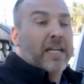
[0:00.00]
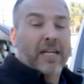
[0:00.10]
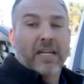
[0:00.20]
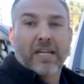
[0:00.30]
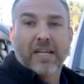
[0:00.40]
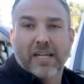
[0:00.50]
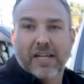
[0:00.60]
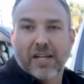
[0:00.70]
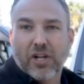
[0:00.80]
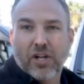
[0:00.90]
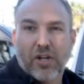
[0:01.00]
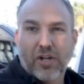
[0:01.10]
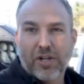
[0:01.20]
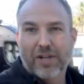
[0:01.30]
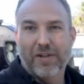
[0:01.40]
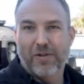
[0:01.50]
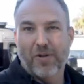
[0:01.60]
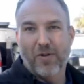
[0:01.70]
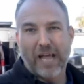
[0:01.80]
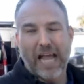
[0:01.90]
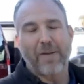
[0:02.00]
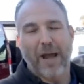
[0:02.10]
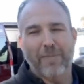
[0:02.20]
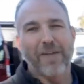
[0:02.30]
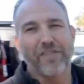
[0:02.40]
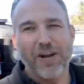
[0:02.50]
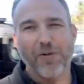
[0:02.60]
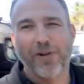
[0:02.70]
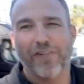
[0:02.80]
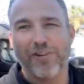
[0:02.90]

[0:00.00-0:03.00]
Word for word: got a half a million burning a hole in my. And I might find a way